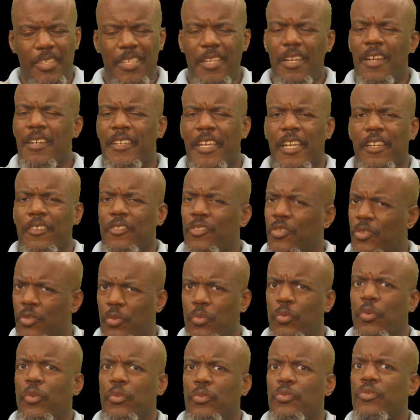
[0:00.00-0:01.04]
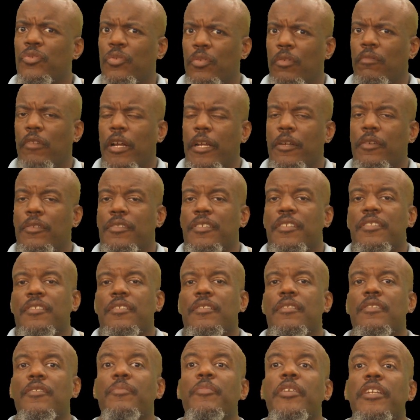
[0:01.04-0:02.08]
Again, kudos to the writers. This,
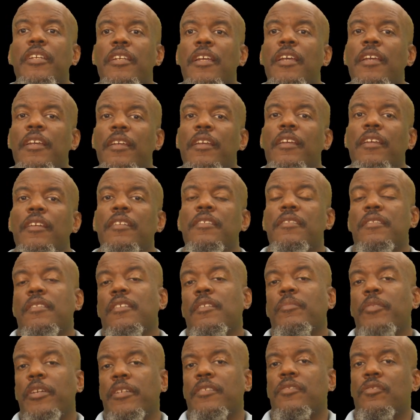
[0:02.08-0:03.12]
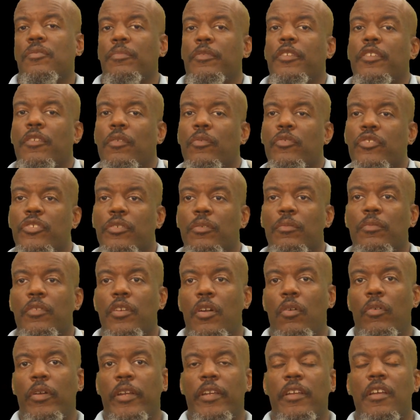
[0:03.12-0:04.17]
to me, is the best superhero show
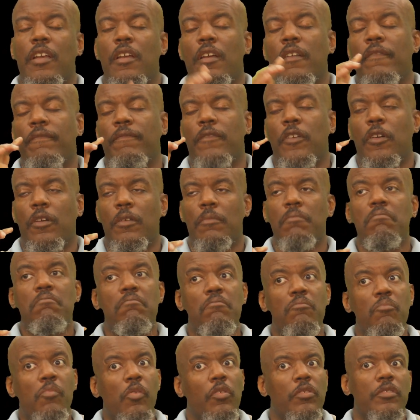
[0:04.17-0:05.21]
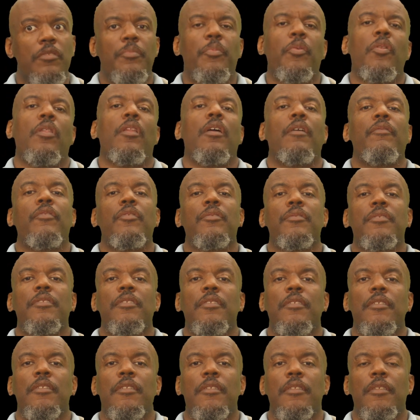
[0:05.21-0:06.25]
going on multiple levels.
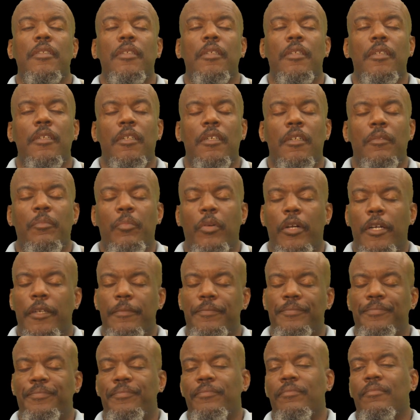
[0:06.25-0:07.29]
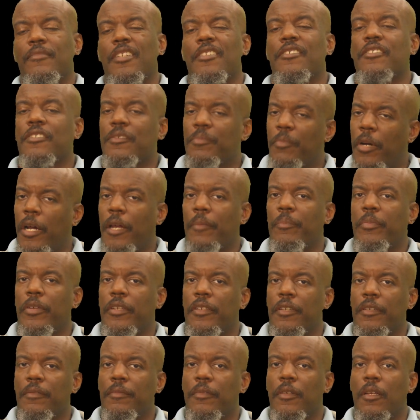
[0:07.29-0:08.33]
But that's just my
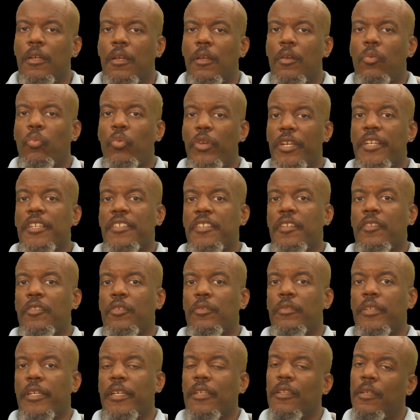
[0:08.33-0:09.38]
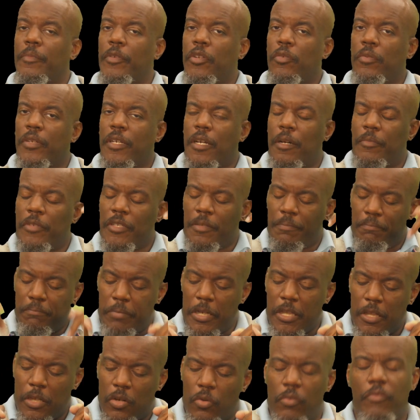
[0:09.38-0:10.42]
opinion. What do you guys out there think? Let me know in the comments
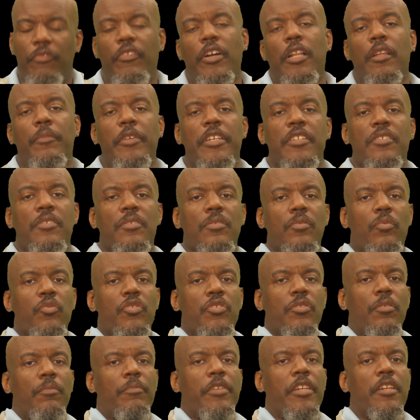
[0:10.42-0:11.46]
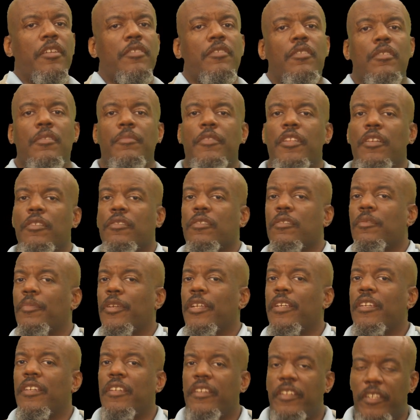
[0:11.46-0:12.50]
below. Follow me, social media. Talk to me there. Talk to me
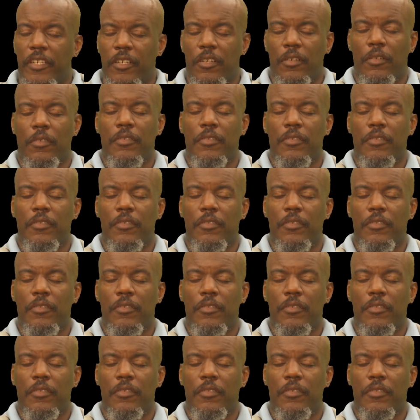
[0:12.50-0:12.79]
here.